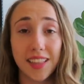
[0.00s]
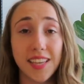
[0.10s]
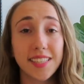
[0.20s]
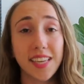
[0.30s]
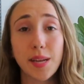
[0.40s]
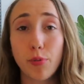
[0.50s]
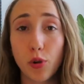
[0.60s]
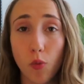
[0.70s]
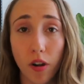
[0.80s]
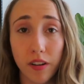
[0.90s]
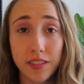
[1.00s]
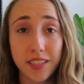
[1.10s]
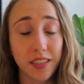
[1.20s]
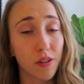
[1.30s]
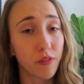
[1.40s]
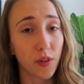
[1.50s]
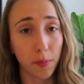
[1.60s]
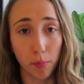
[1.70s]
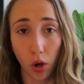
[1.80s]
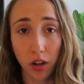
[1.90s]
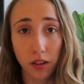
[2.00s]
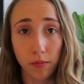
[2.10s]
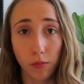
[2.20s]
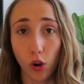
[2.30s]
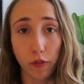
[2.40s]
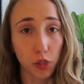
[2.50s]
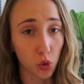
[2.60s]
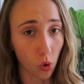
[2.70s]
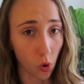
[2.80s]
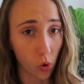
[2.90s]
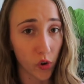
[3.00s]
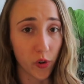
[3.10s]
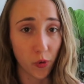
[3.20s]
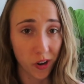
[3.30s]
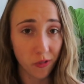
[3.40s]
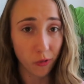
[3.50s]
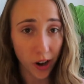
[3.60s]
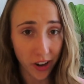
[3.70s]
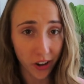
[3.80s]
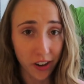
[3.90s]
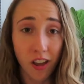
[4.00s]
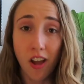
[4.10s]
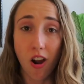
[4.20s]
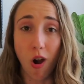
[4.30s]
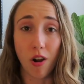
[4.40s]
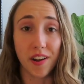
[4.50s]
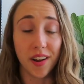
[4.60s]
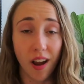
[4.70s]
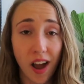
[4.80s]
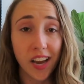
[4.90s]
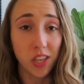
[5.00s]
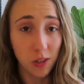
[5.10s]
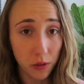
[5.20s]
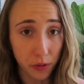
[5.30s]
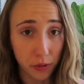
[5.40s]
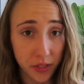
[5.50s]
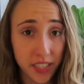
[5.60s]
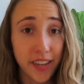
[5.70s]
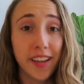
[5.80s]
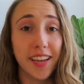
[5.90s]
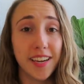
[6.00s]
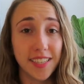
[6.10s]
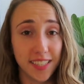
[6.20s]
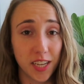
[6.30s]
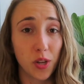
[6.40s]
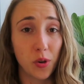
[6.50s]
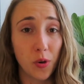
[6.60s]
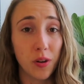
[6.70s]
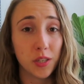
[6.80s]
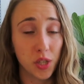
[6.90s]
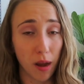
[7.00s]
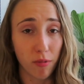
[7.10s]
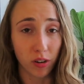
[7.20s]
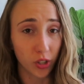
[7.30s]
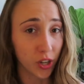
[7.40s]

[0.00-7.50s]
These Hebrew words for book or for scroll or for written record are not used in Ezekiel chapter